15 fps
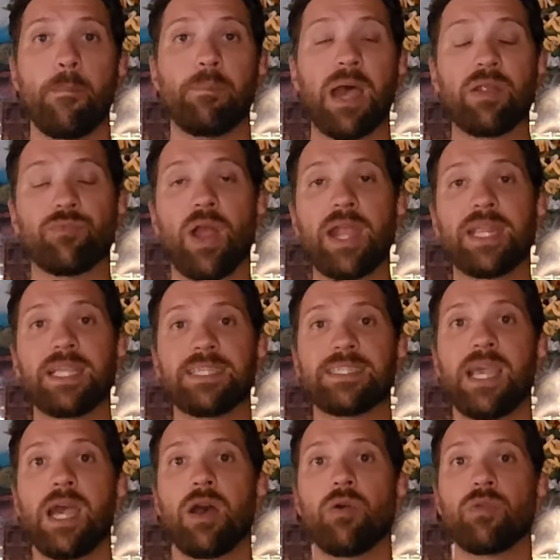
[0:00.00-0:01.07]
by writing
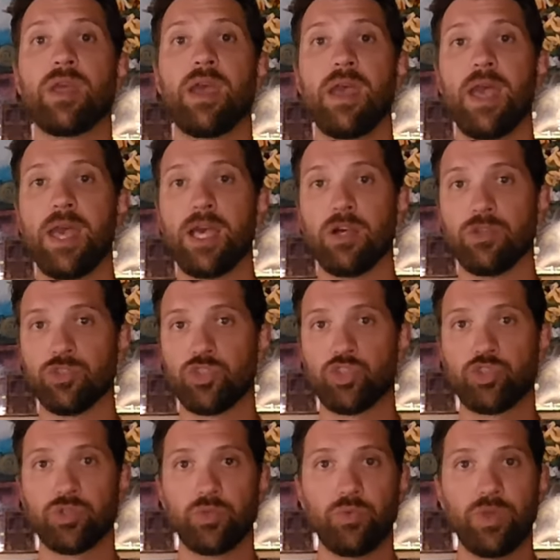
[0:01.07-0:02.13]
down L's
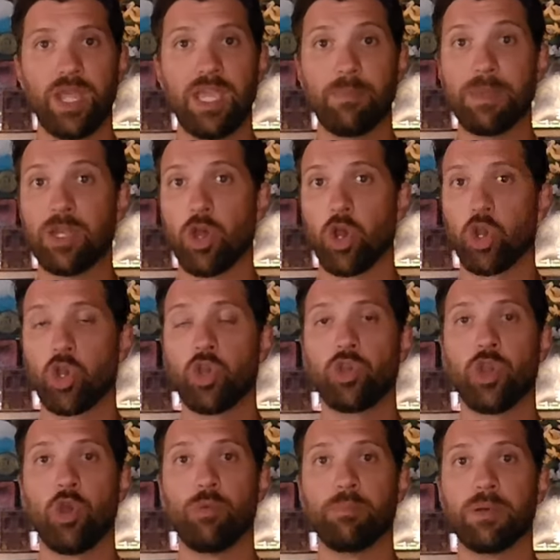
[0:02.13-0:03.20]
true name in her
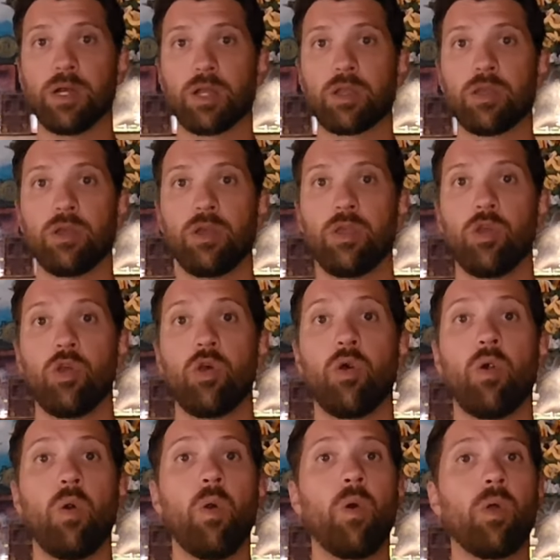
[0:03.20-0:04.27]
notebook,
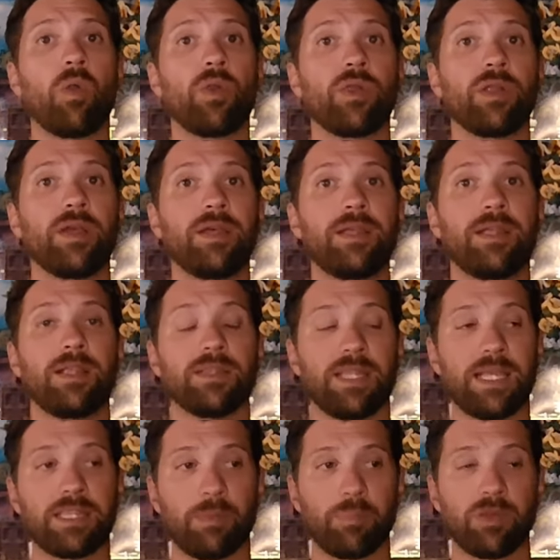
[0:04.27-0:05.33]
or
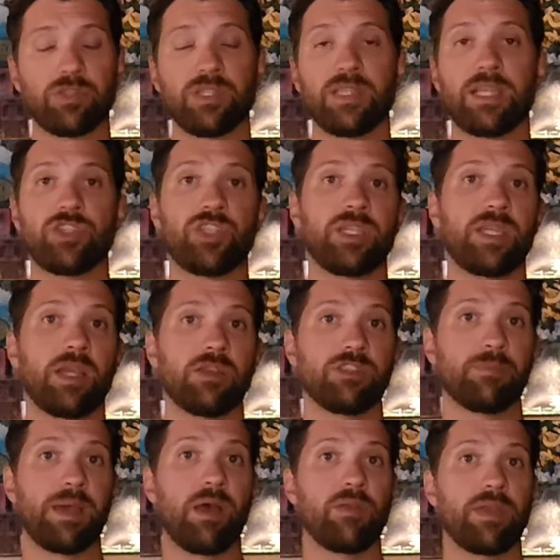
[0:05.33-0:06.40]
let the person that she cares
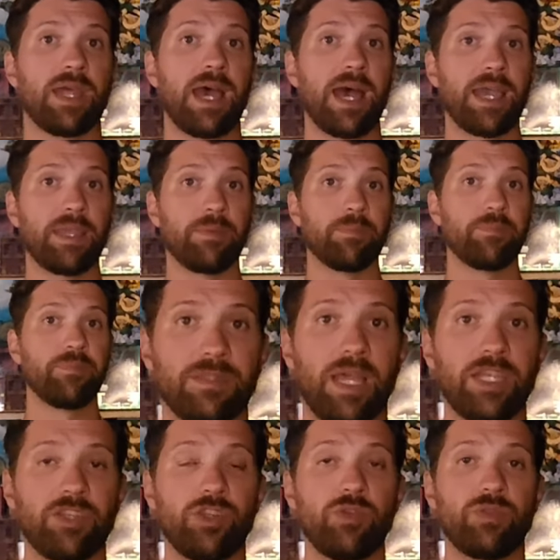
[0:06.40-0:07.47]
about die.
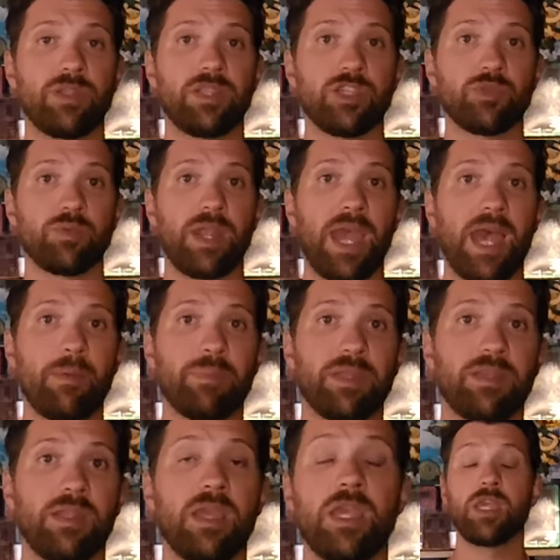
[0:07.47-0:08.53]
Light knew that this would
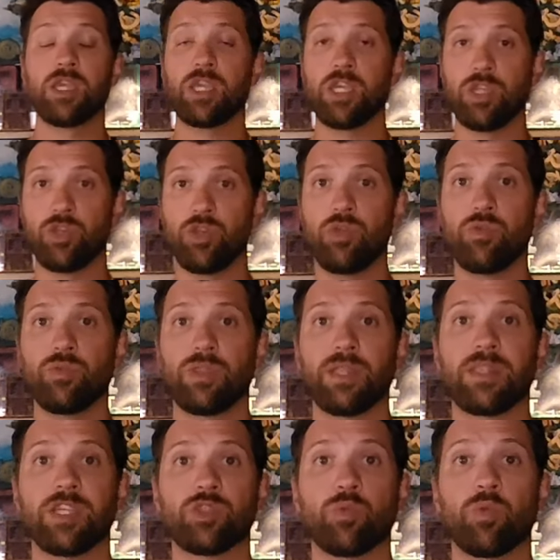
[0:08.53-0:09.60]
happen. He knew that
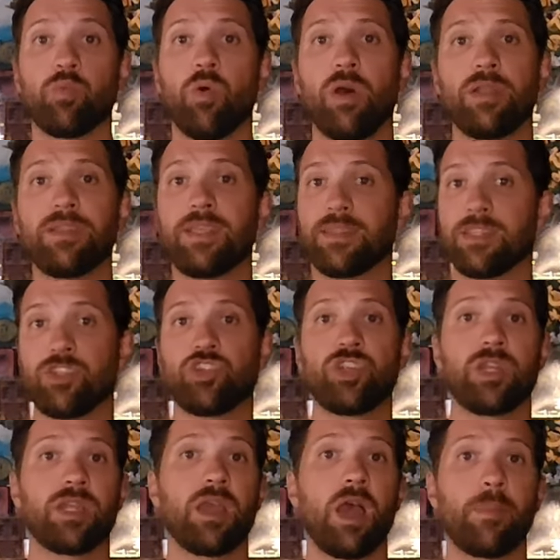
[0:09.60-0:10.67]
this would, one, get this
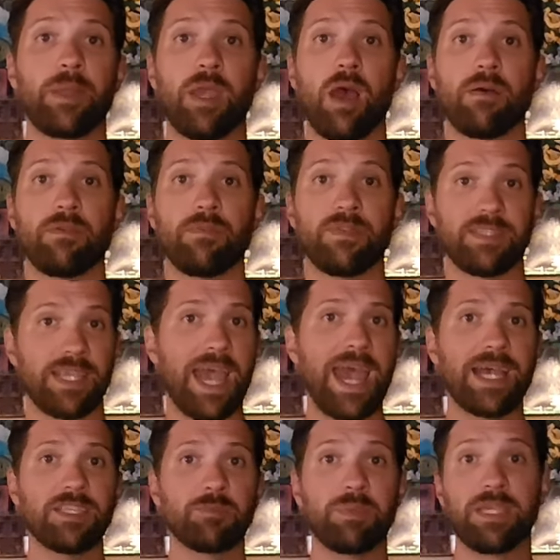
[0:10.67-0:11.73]
Shinigami off of his
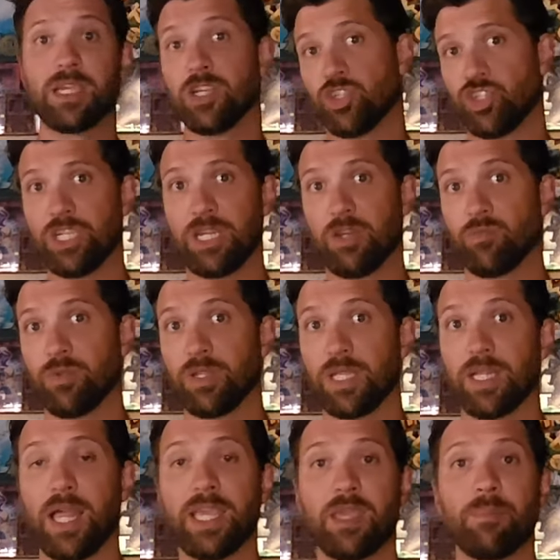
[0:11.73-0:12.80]
ass because she didn't really
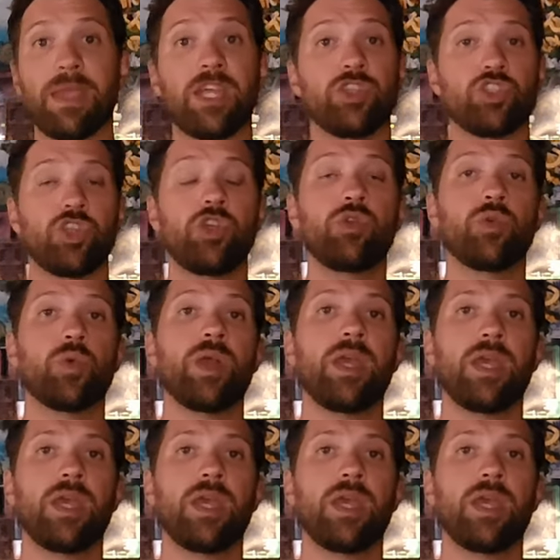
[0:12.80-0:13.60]
like him, and two,